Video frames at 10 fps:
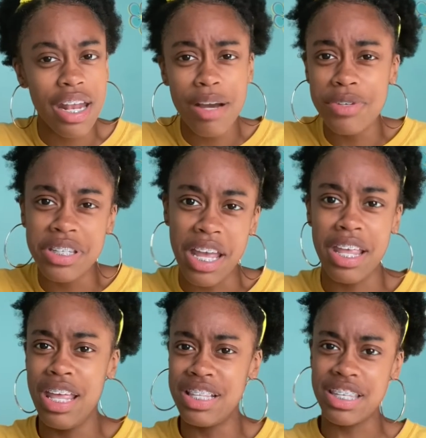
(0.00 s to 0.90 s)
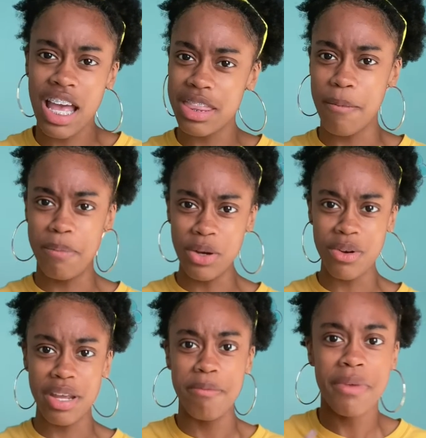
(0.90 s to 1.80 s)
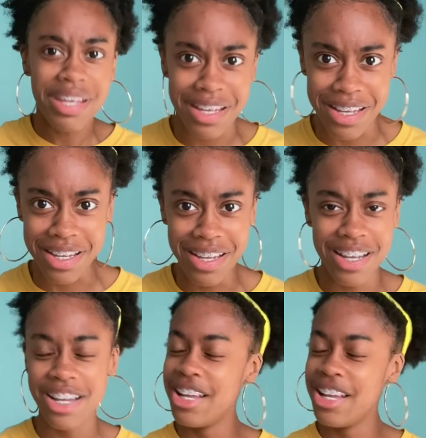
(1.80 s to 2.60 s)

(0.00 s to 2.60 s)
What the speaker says: And I was like, inside the building, me?